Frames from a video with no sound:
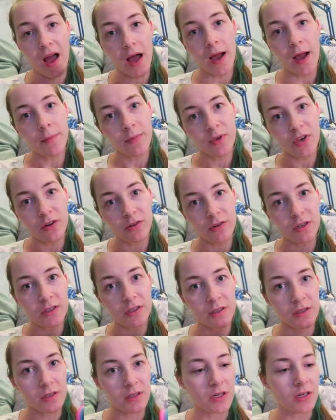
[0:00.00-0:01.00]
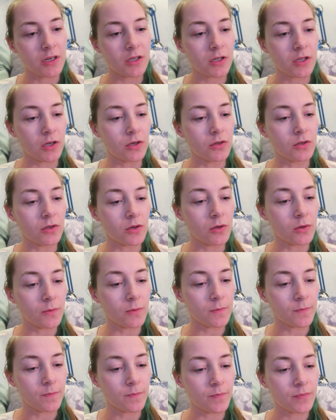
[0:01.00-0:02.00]
I'm curious to see the total.
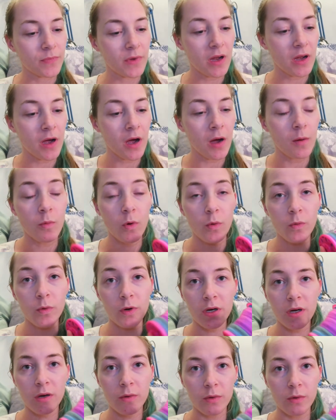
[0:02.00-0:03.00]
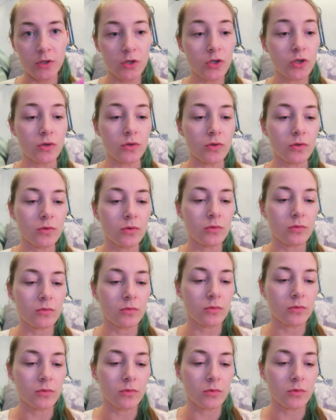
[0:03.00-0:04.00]
What I will do
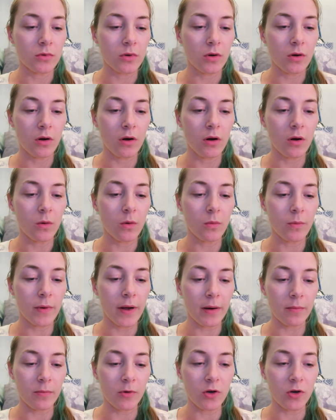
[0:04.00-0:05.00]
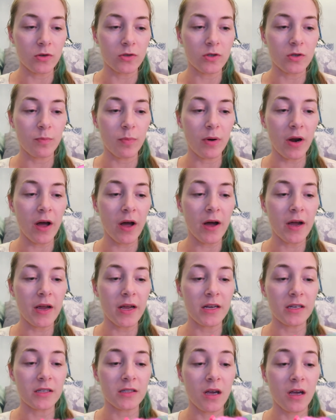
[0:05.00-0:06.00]
when I'm going to ply
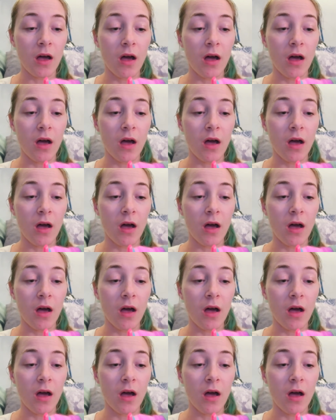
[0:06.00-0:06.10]
is